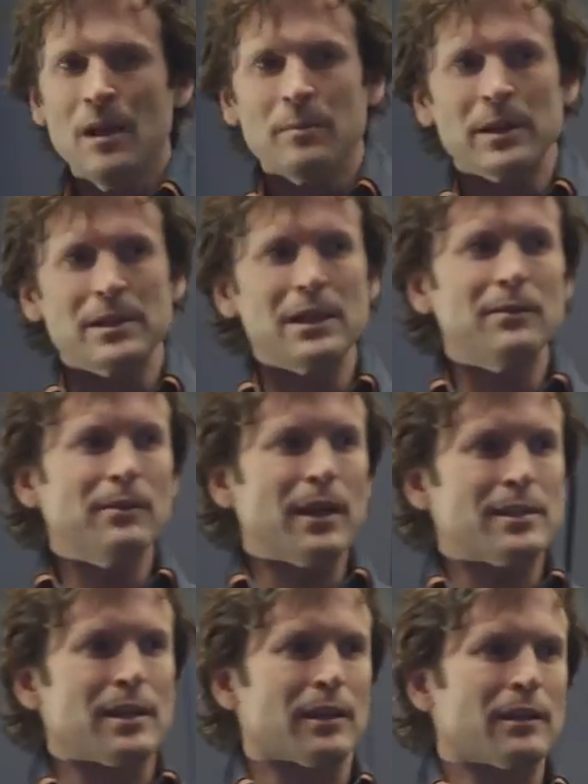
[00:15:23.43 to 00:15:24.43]
Because even I
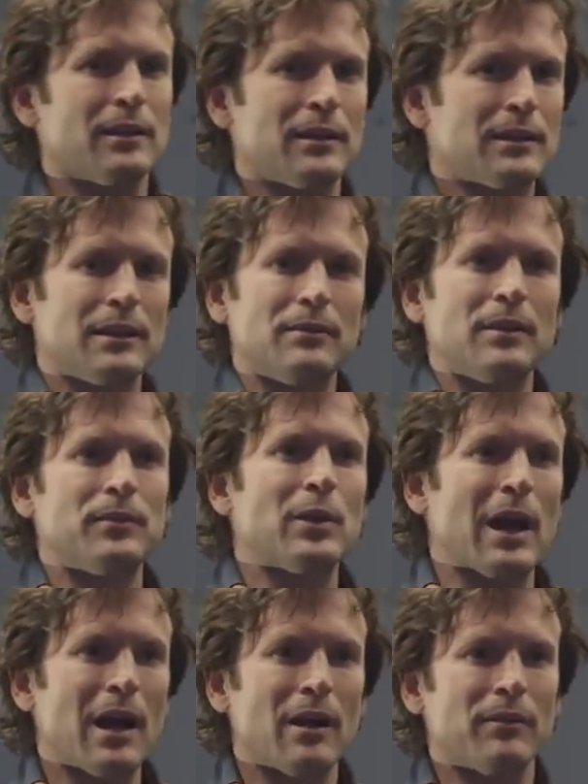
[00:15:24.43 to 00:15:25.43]
say, even if you
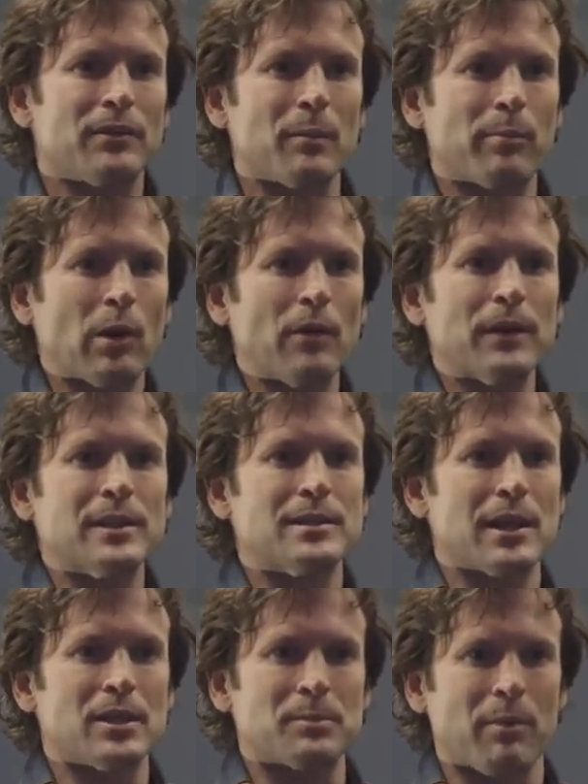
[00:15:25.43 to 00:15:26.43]
have the perfect
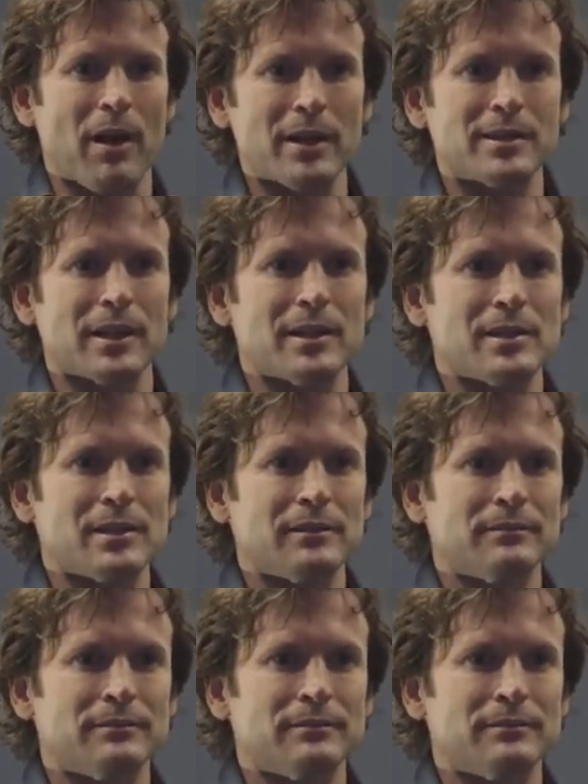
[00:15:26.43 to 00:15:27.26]
sales process,